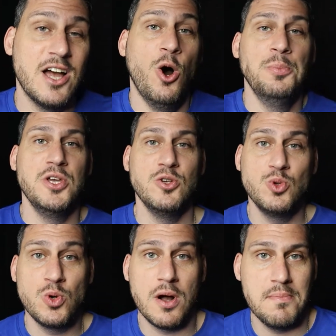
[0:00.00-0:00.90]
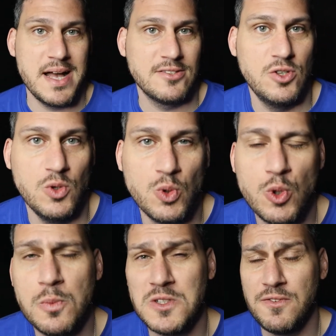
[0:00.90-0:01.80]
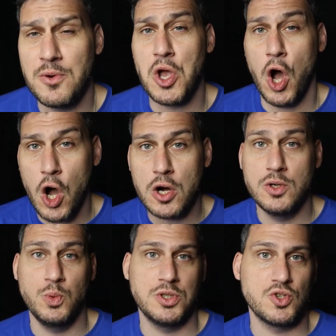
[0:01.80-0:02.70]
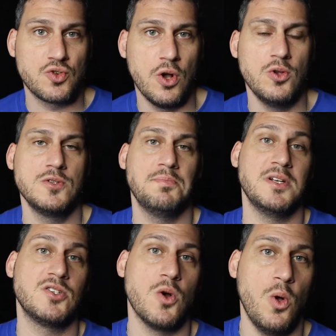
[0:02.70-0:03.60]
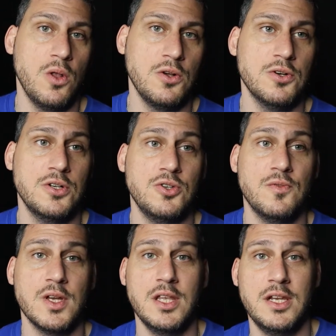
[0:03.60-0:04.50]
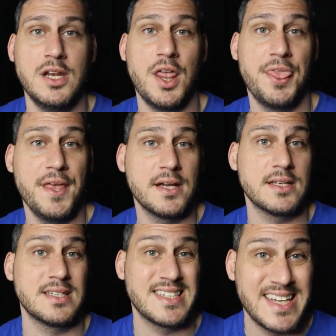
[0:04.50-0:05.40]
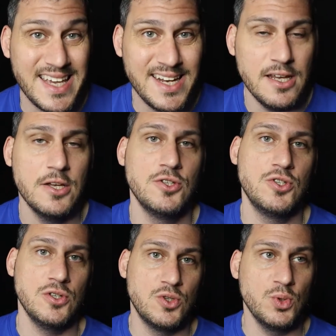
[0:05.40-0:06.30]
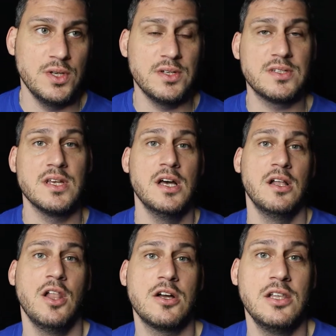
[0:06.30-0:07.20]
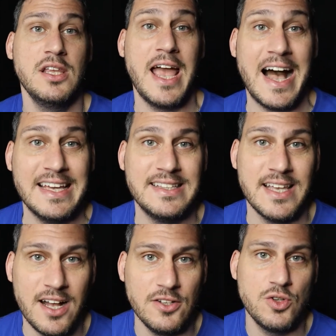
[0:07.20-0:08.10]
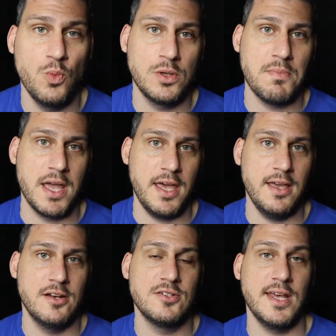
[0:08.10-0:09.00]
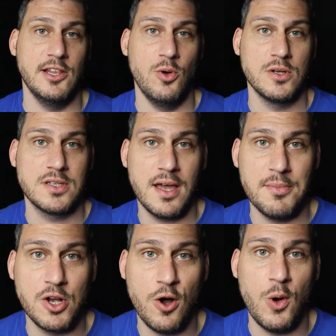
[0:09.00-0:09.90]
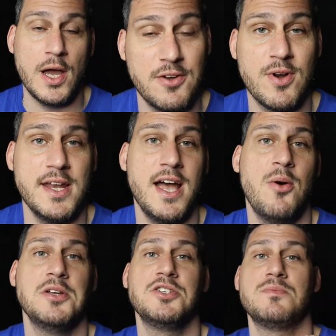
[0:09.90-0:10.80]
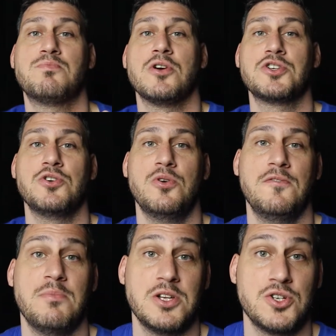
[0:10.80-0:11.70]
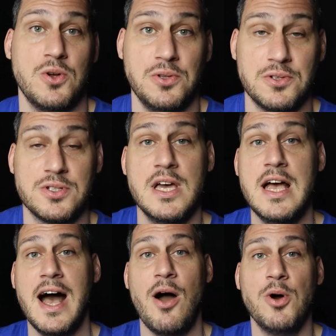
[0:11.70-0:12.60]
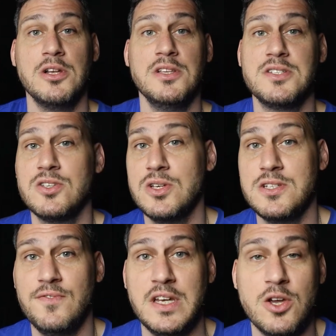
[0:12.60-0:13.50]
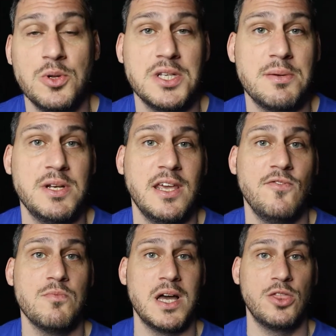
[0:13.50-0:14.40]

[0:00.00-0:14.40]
hope that you do come back to YouTube. It's very hard with the trolls, but it's all good. You really need a thick skin to do this. Luckily, I dealt with my haters a long time ago, and right now I just brush it off my shoulders. I want to listen to his video, and then I'm going to give you my